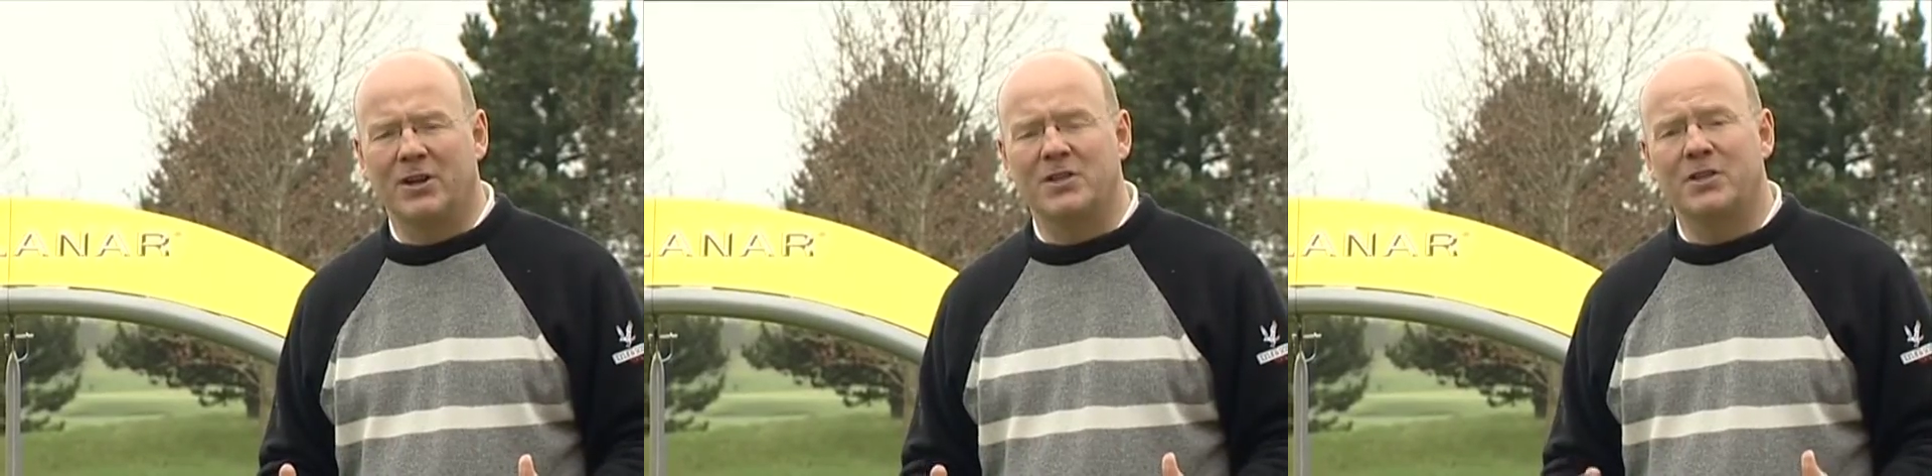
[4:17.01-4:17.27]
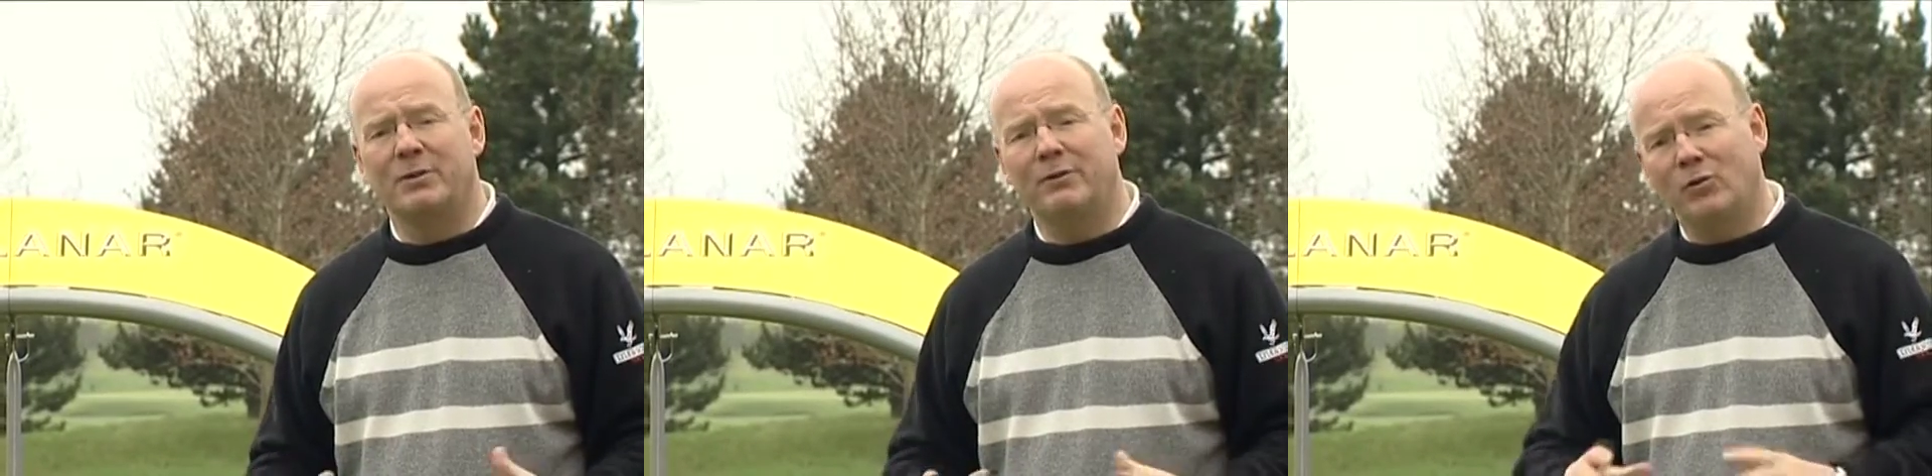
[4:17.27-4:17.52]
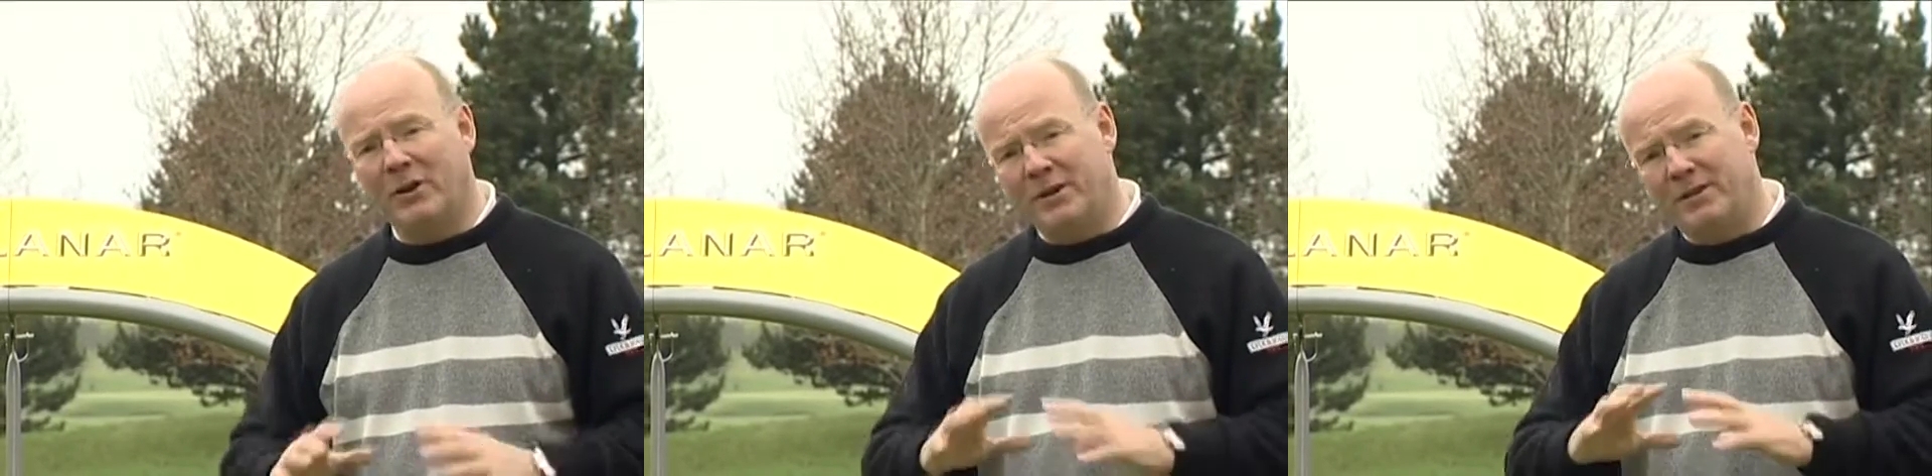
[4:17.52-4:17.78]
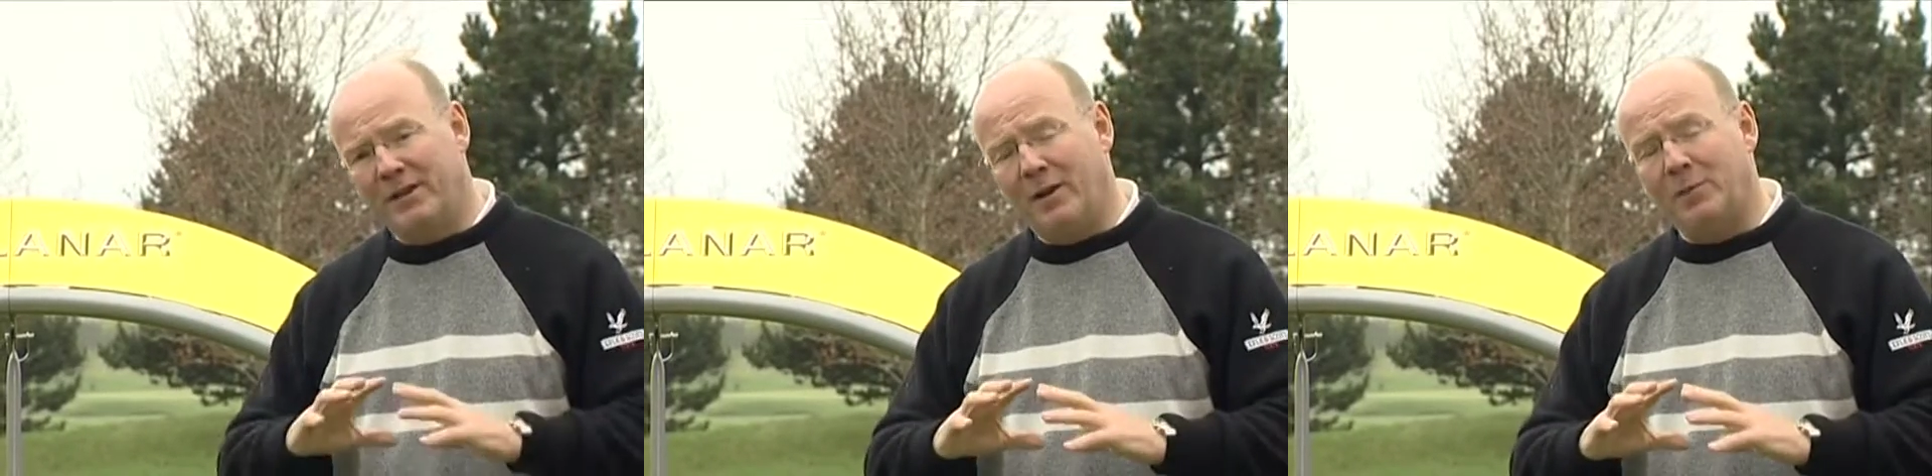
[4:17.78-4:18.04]
So we've already
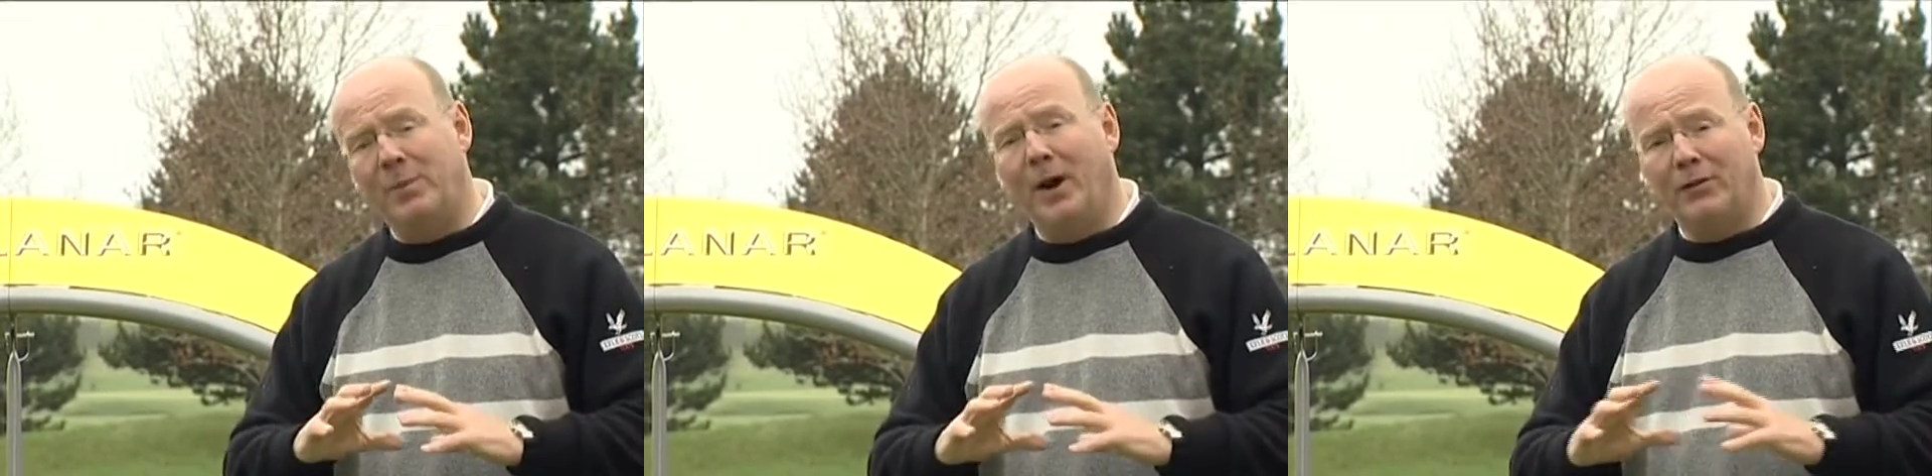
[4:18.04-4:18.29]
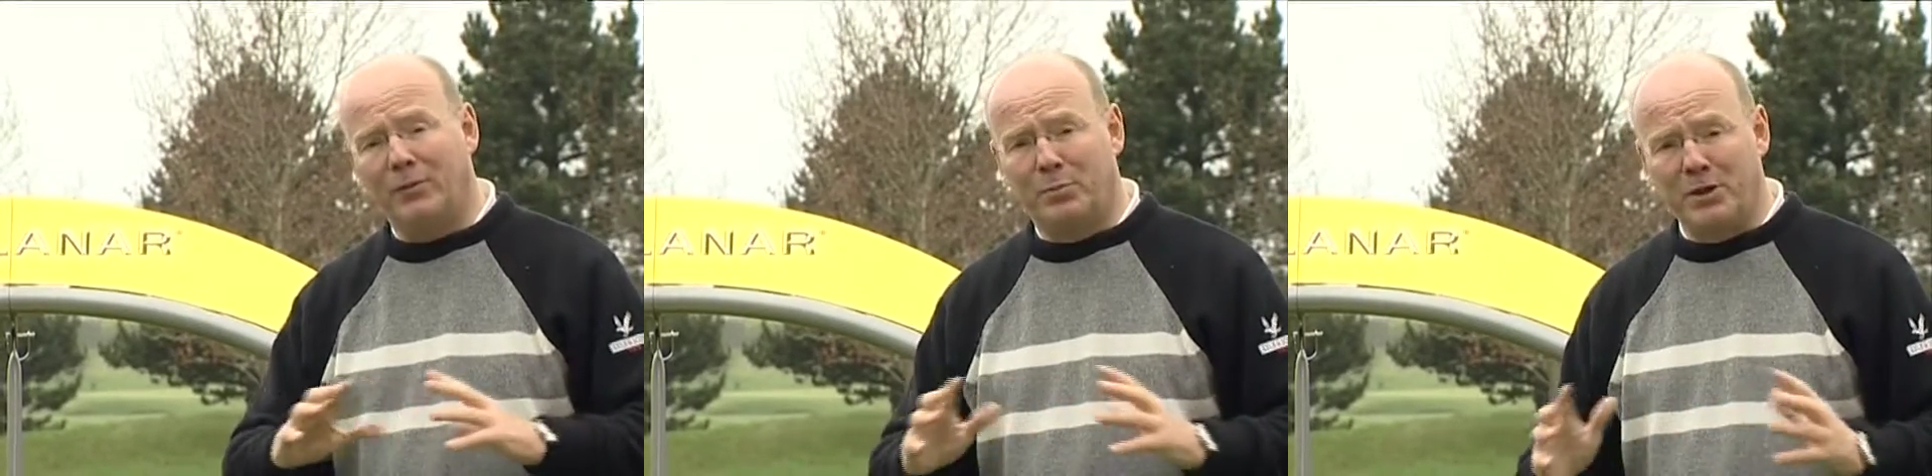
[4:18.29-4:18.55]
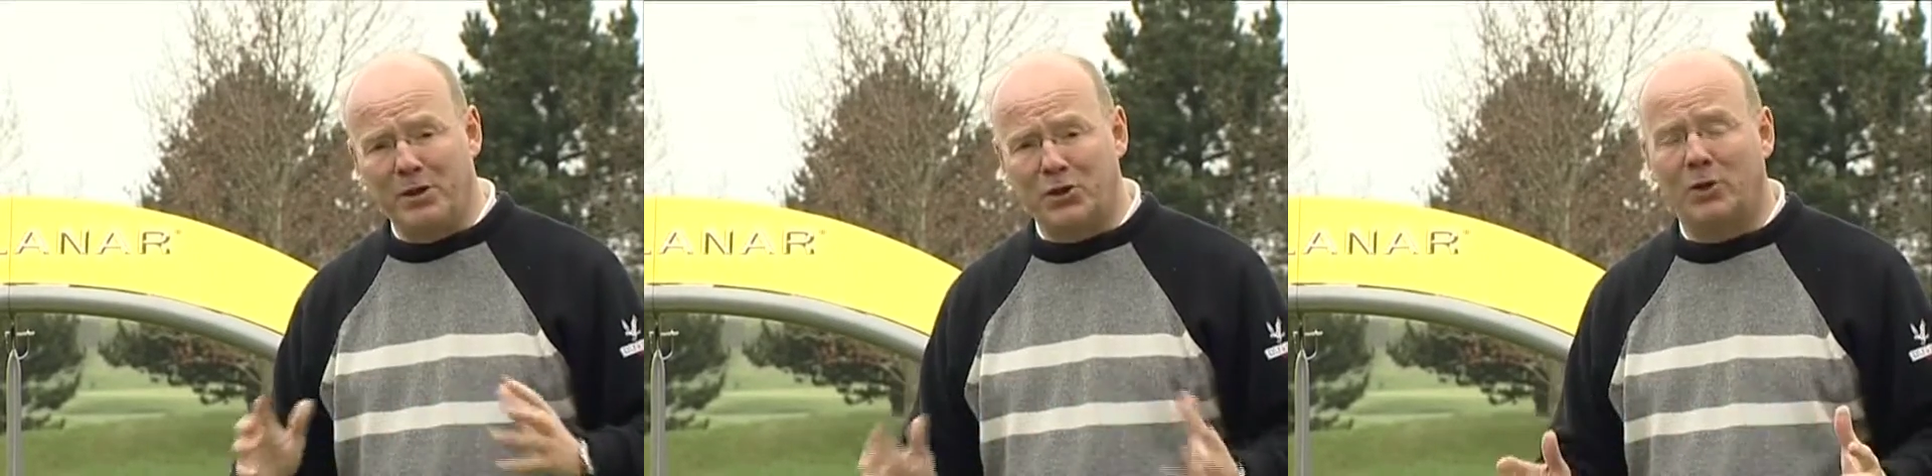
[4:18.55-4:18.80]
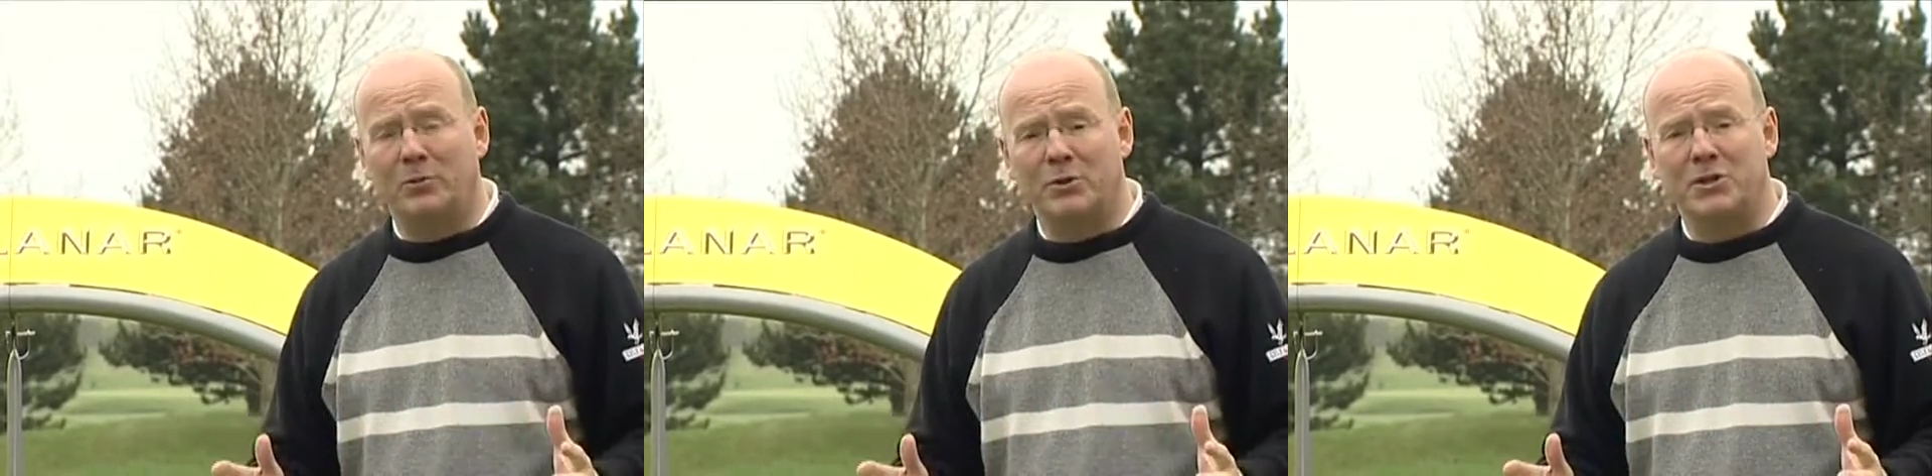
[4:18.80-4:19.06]
developed part of a
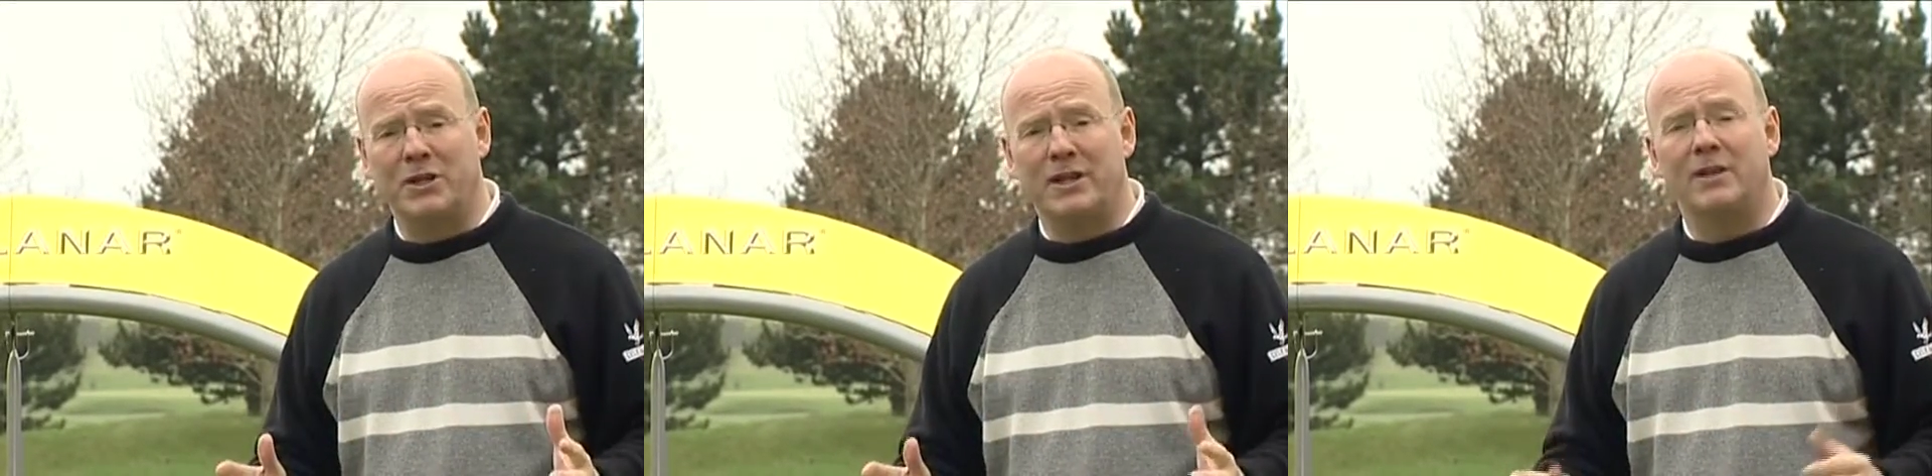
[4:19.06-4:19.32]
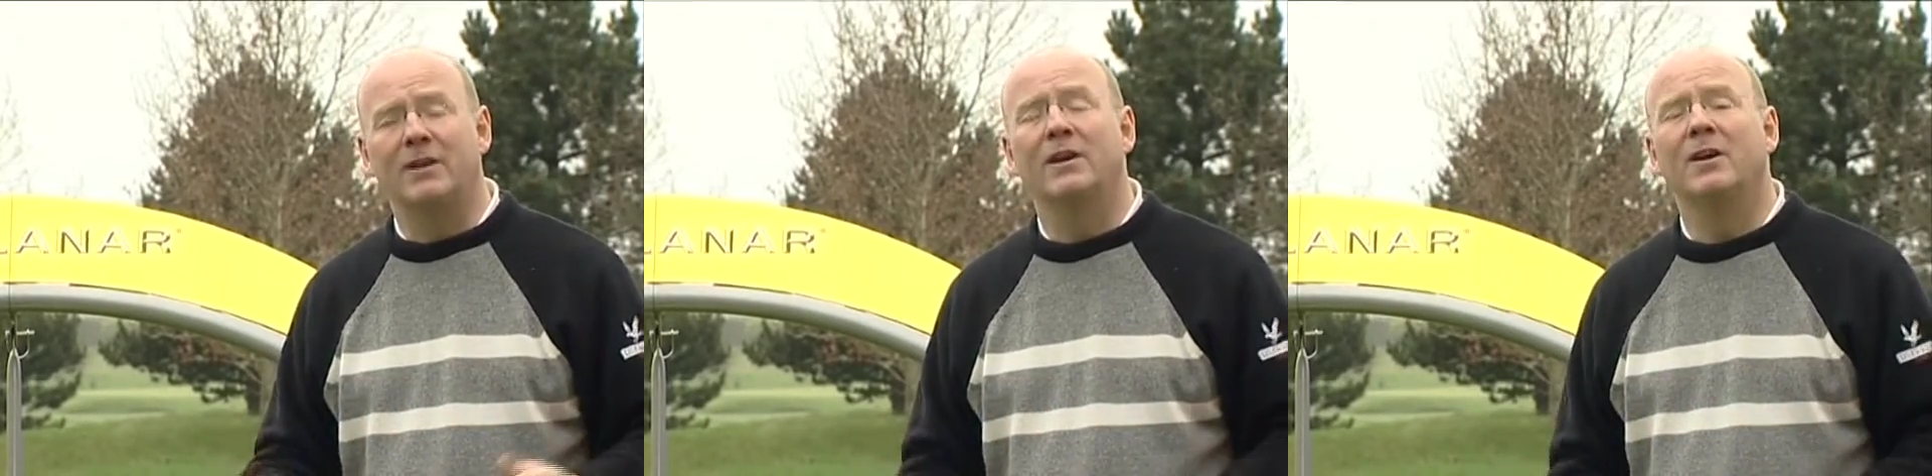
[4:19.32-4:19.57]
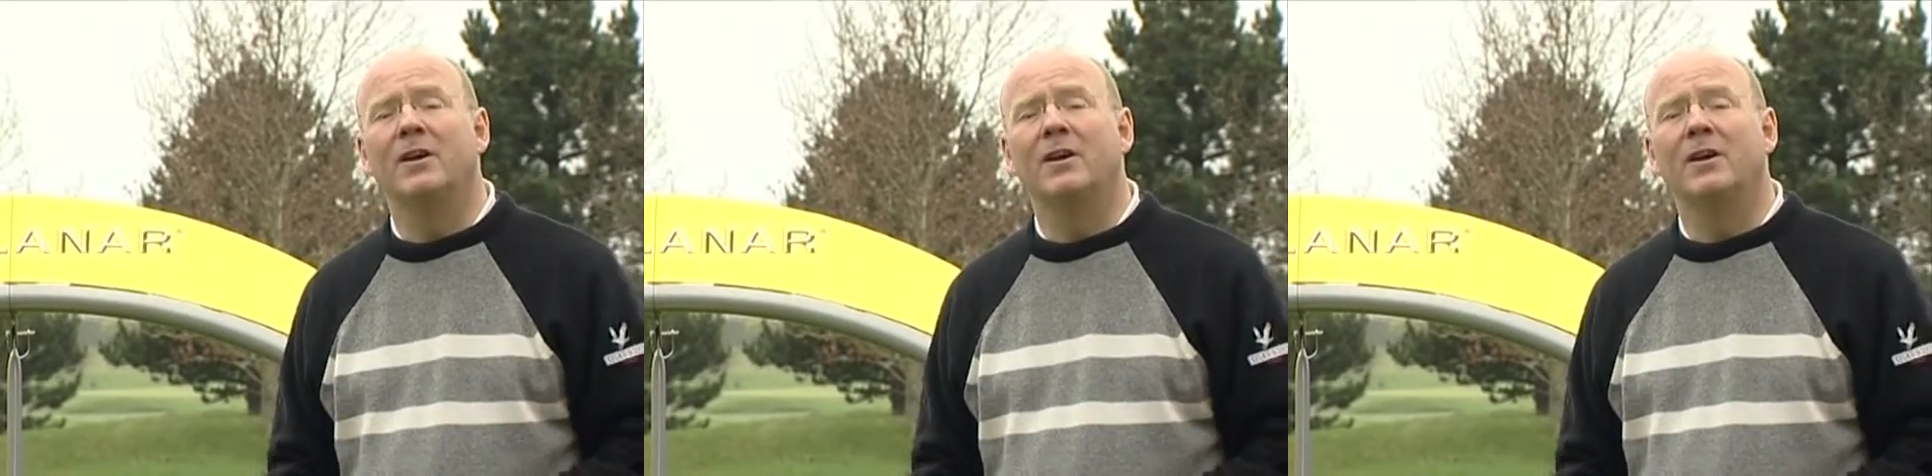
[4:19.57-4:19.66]
pre-shot routine.